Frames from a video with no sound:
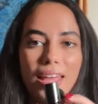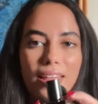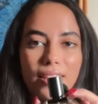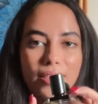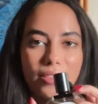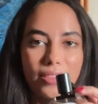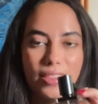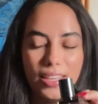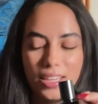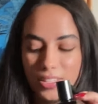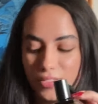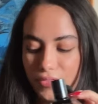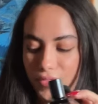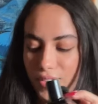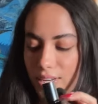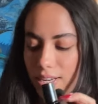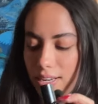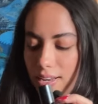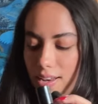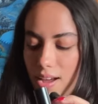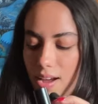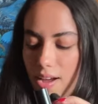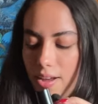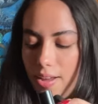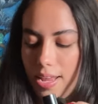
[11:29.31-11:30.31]
this
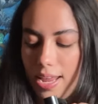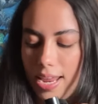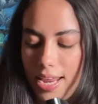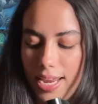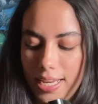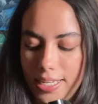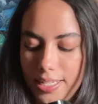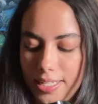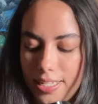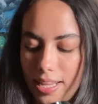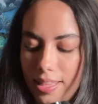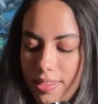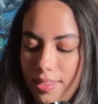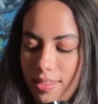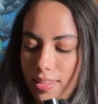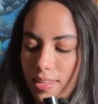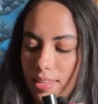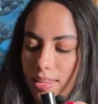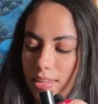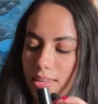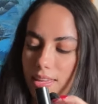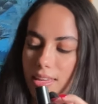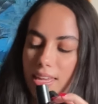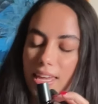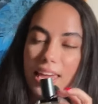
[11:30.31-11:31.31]
vanilla and
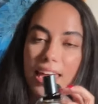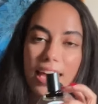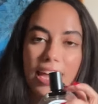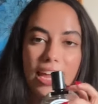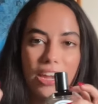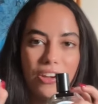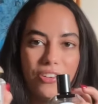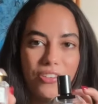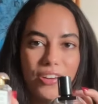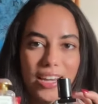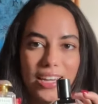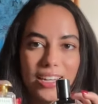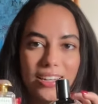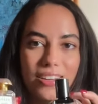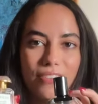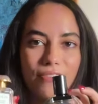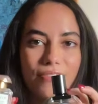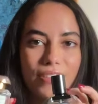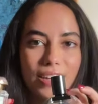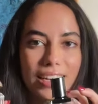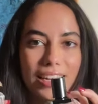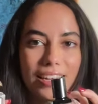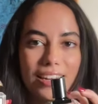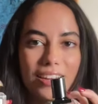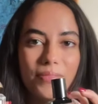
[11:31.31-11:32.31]
the Aran
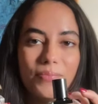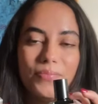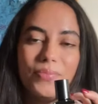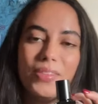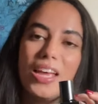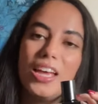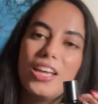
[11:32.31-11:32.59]
vanilla.